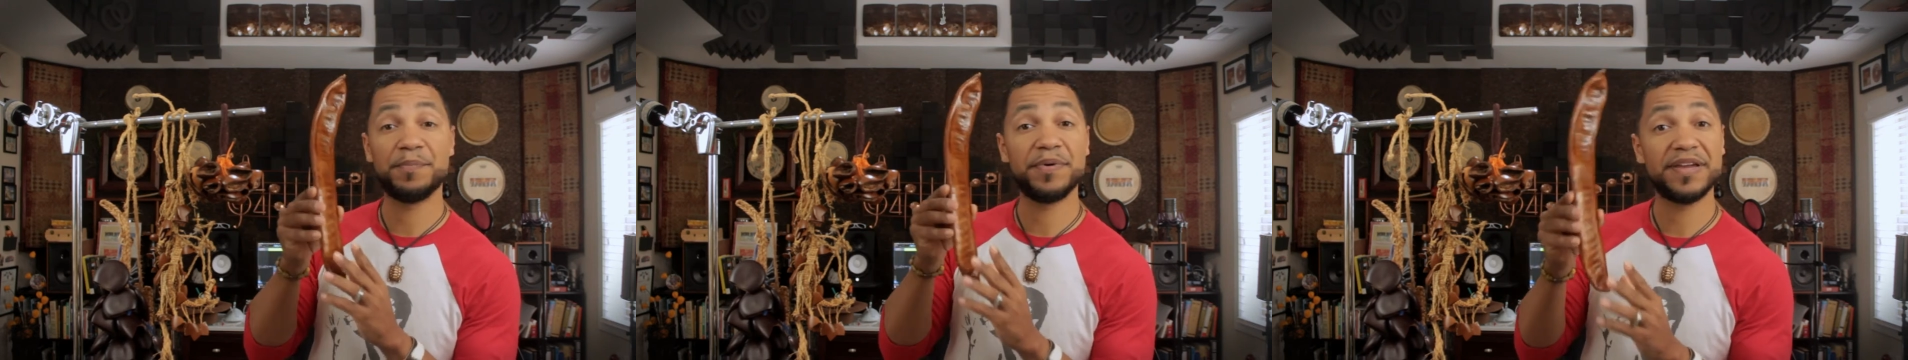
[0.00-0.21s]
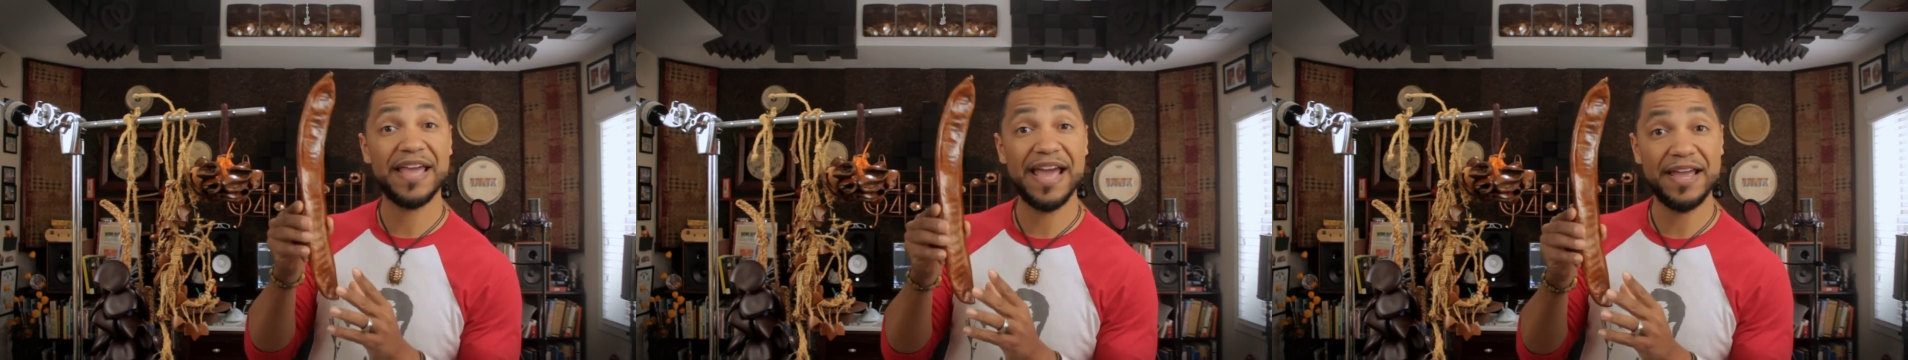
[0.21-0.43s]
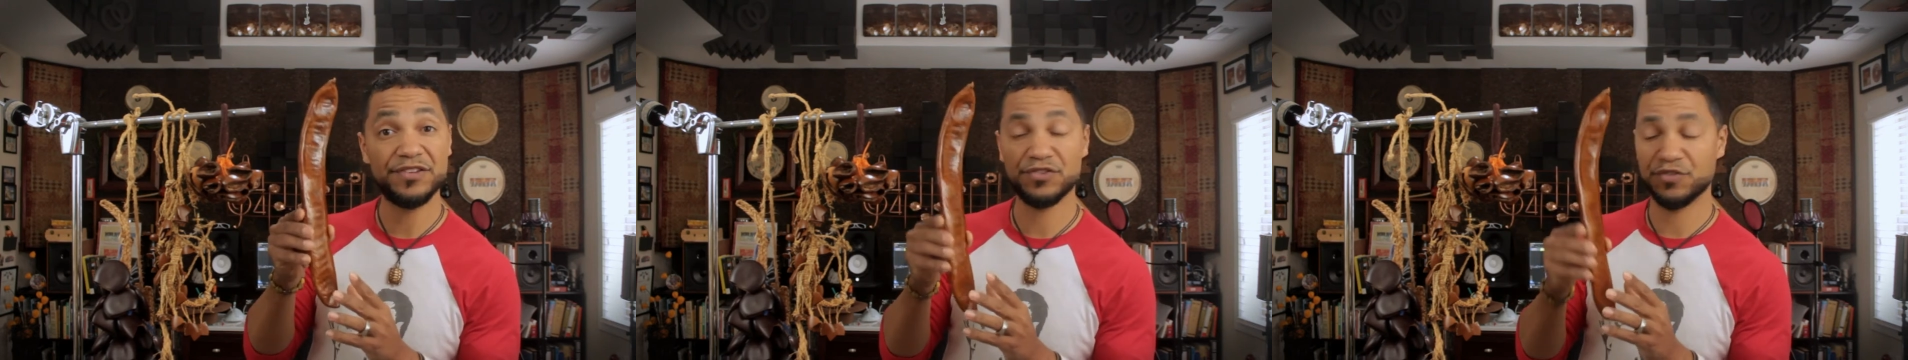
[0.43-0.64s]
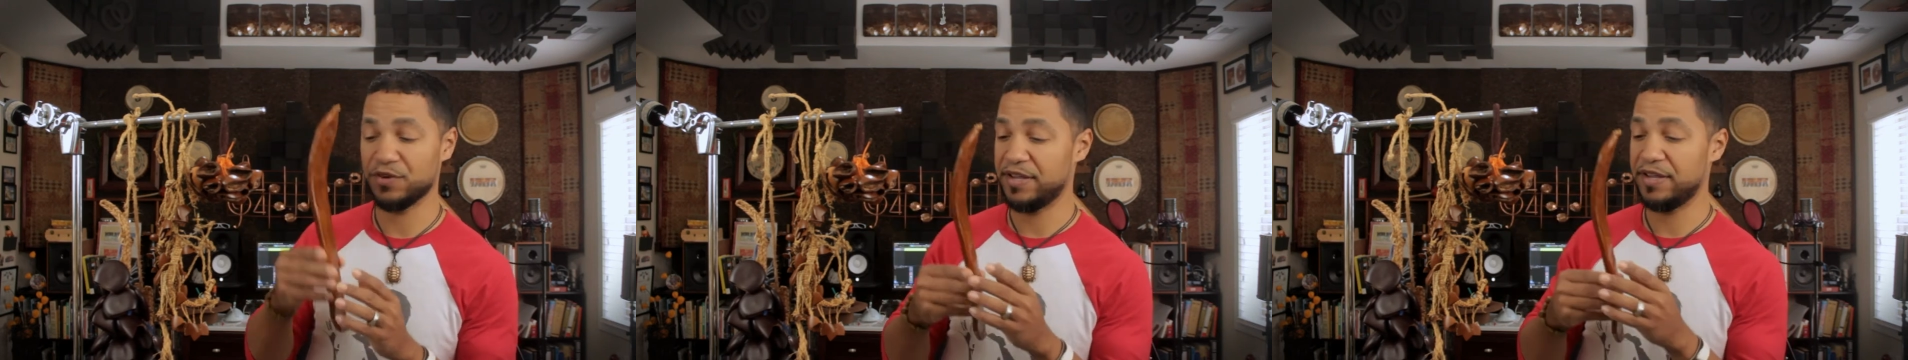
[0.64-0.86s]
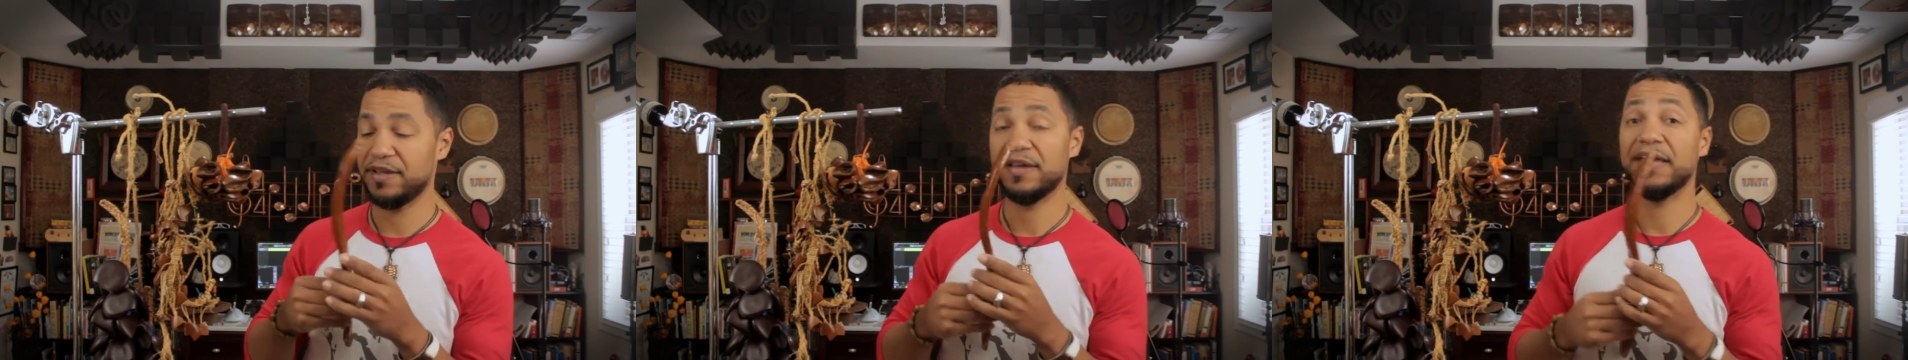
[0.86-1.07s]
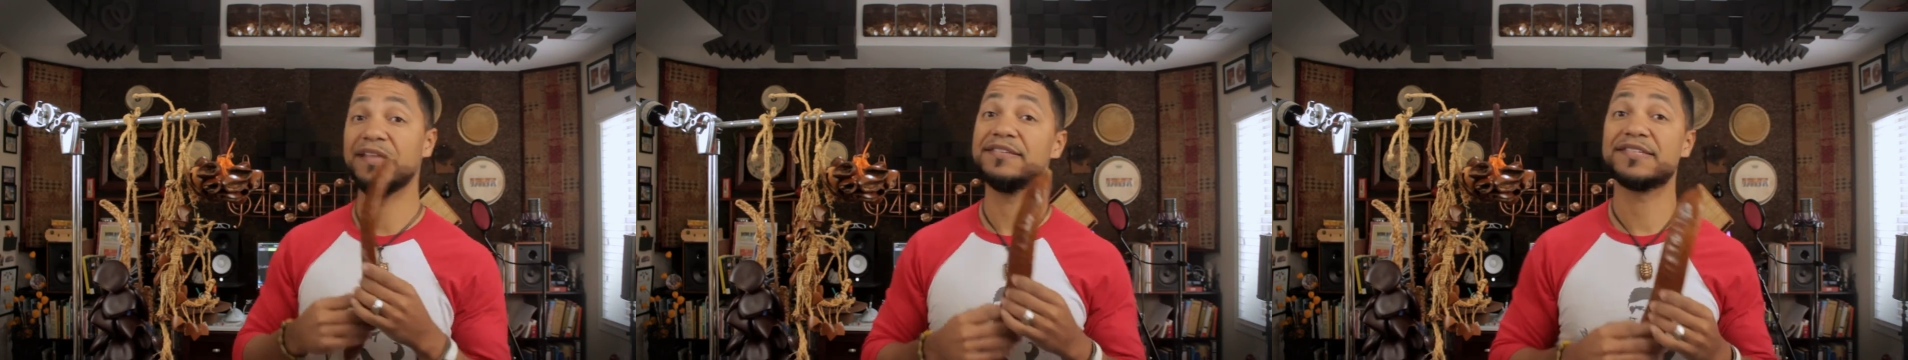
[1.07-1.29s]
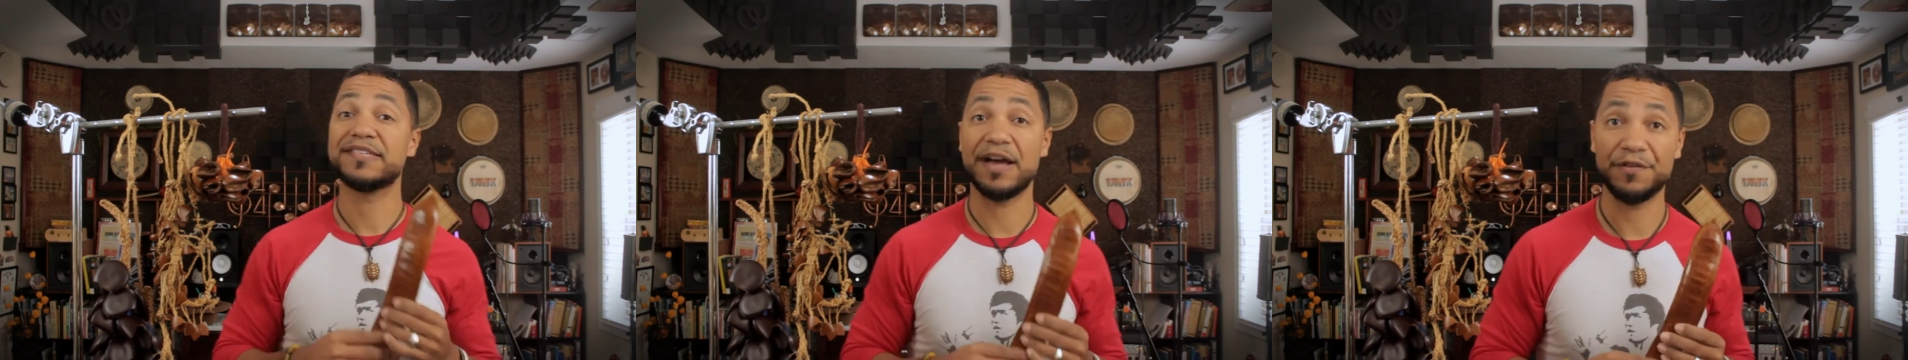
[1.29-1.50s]
potato tree
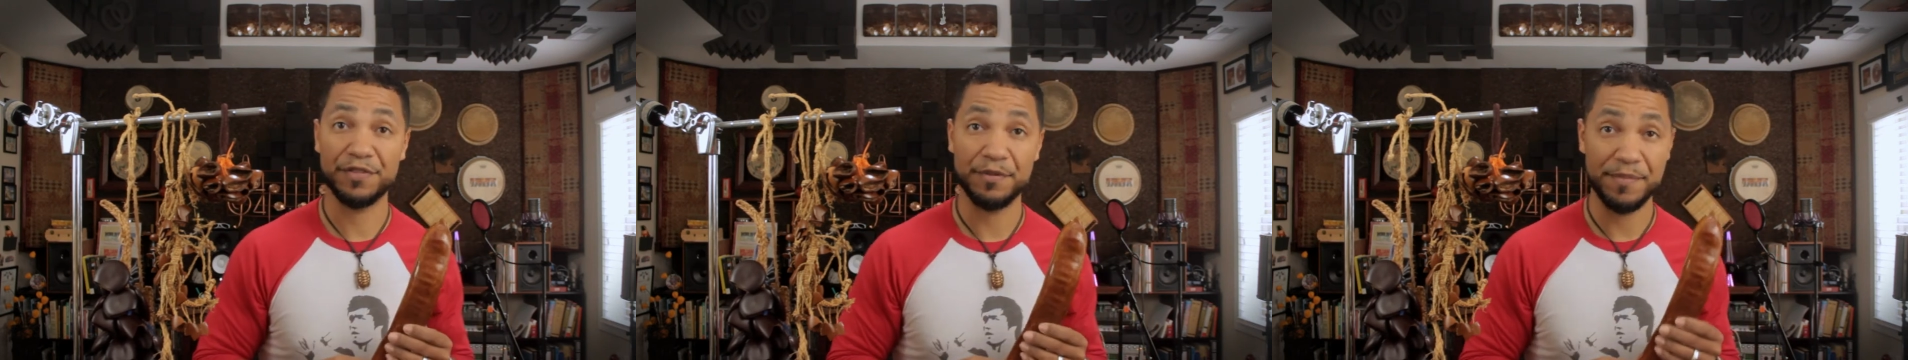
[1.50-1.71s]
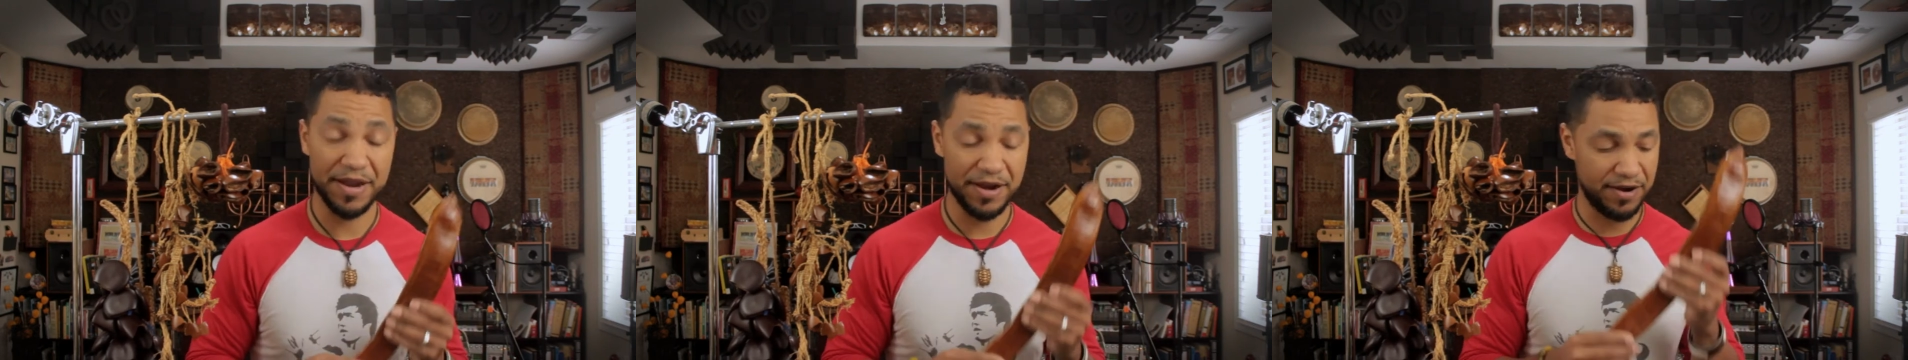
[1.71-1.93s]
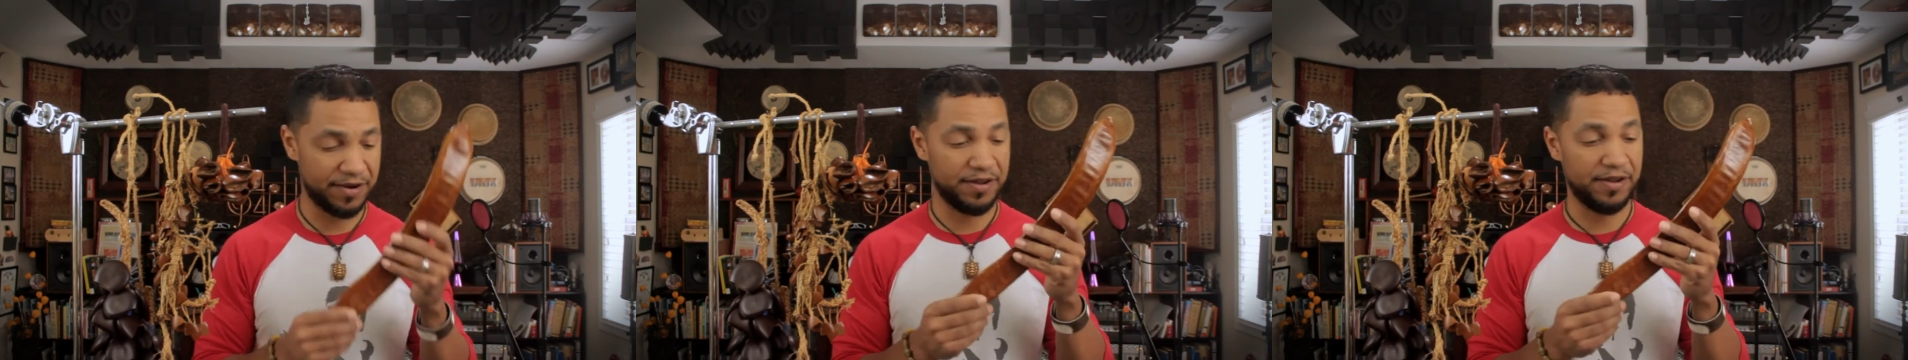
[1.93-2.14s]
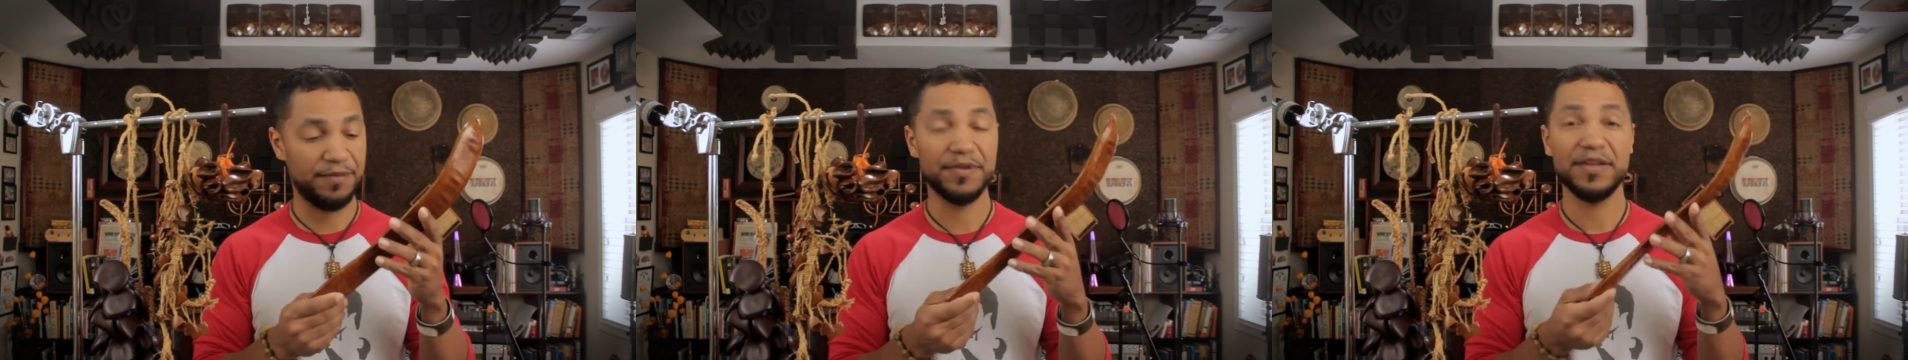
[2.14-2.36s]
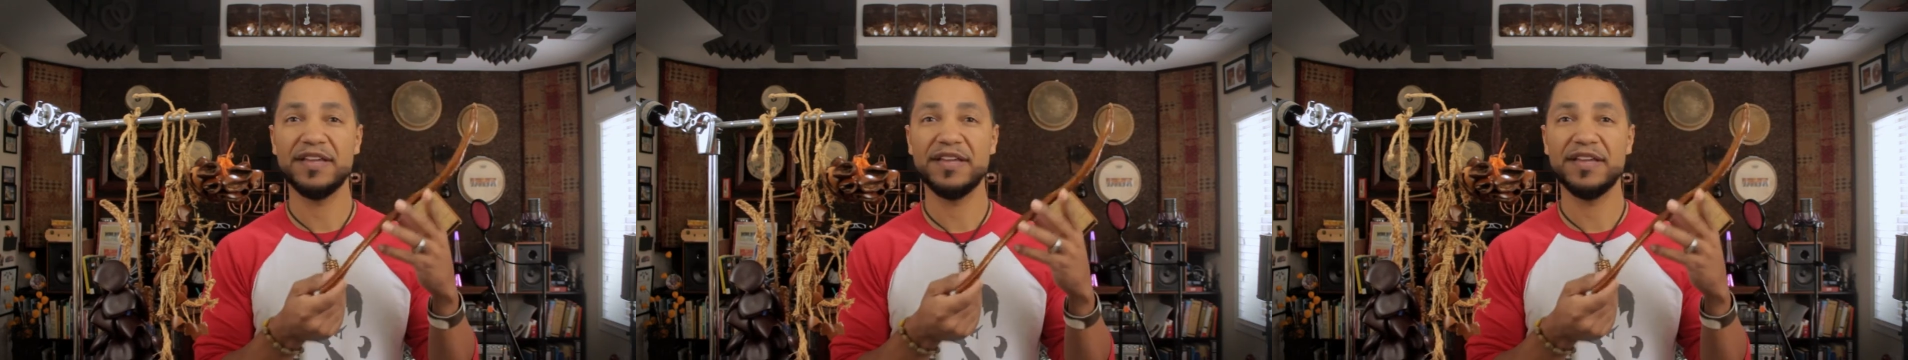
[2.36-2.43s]
in South America.